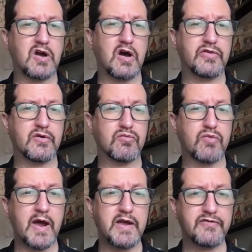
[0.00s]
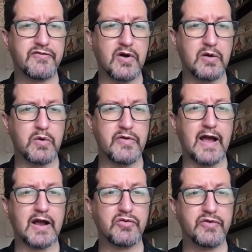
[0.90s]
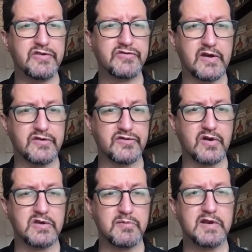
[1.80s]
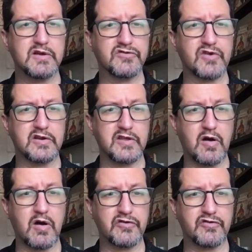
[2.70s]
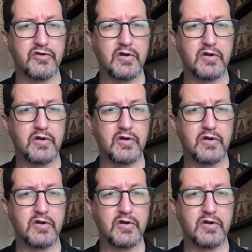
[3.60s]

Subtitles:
on the right foot where that crease is on the medial side of the arch.